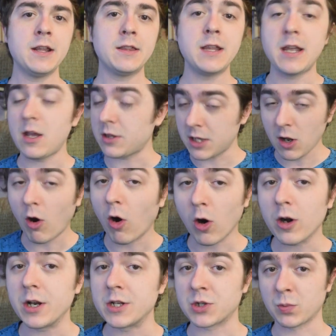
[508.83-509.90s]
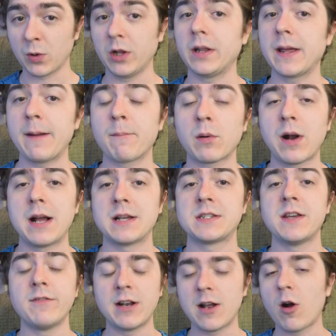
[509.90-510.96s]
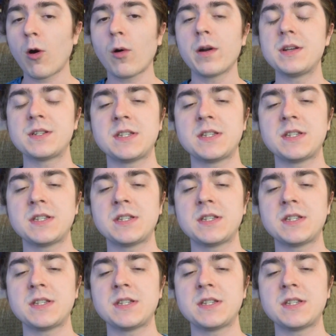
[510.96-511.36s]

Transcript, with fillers: the the art is really impressive and I already